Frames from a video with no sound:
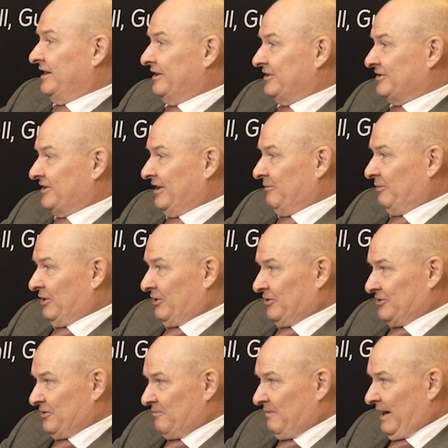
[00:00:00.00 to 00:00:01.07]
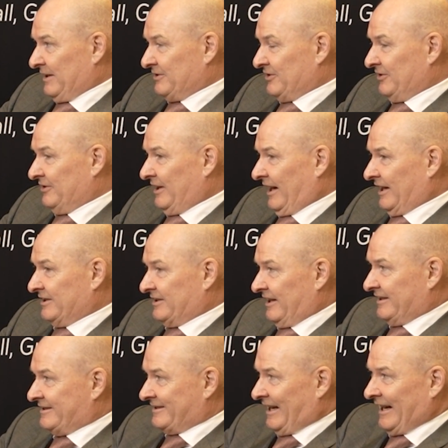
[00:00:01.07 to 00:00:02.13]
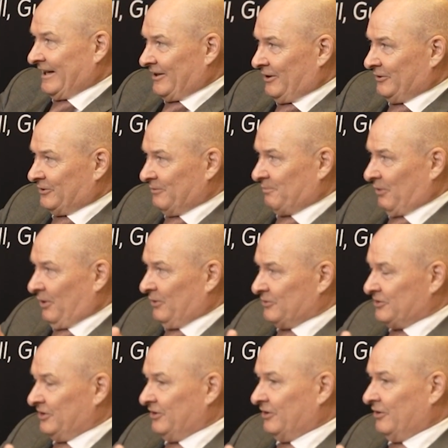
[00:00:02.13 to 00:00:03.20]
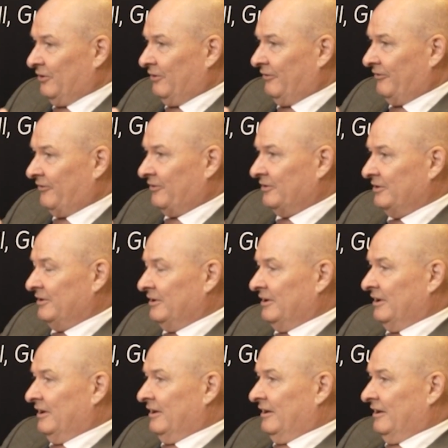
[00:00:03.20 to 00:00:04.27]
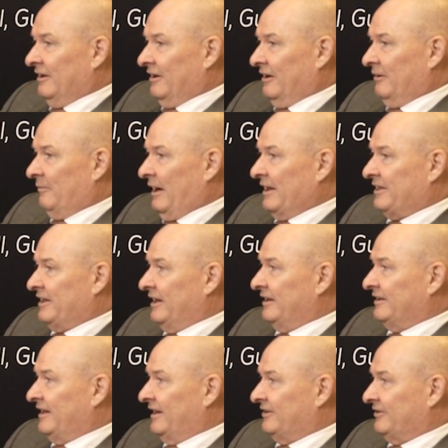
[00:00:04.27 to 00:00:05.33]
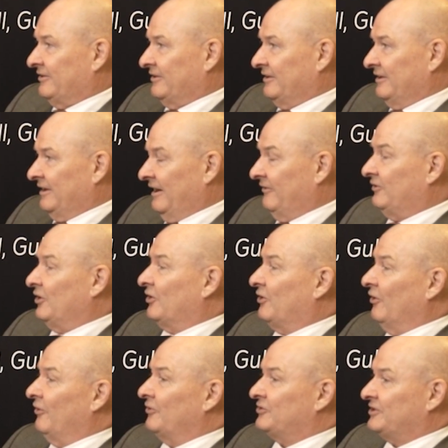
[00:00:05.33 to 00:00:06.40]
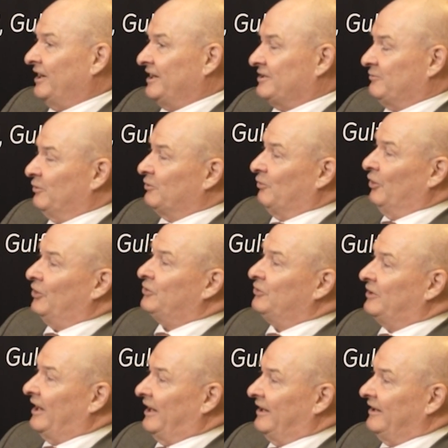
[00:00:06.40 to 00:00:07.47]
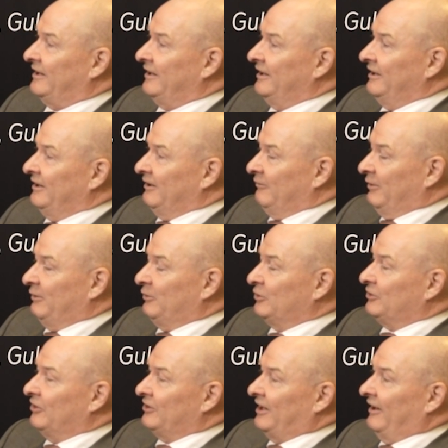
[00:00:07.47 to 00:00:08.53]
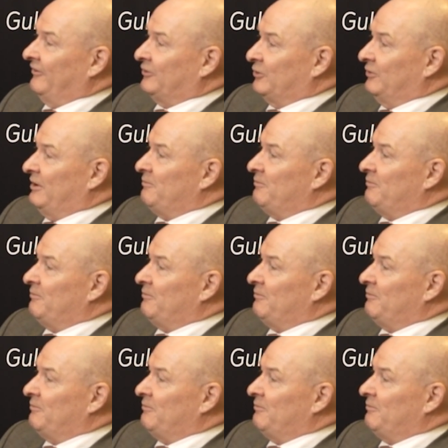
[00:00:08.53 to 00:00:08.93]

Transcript: interesting, because you mentioned there is a siloed approach in the Gulf, um, I think that if the Gulf states would work together, we would not have to